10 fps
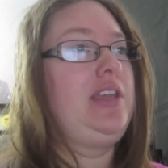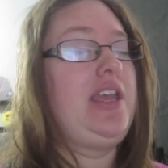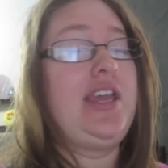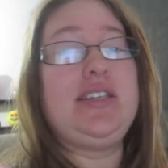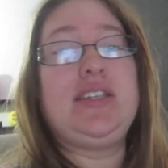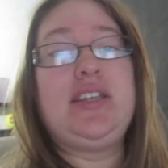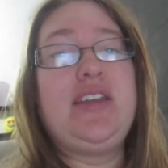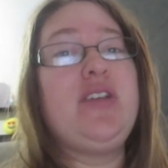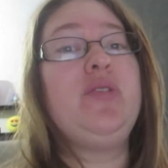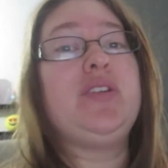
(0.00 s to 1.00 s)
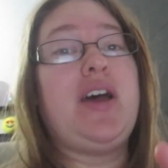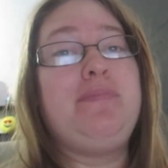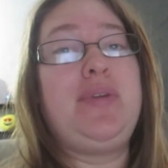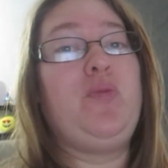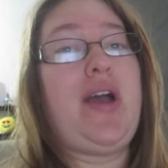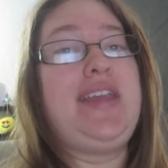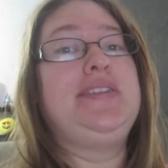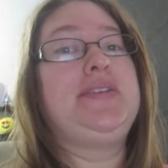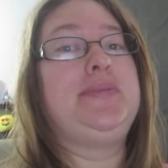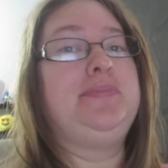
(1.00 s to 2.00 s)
Hint, it will not be white.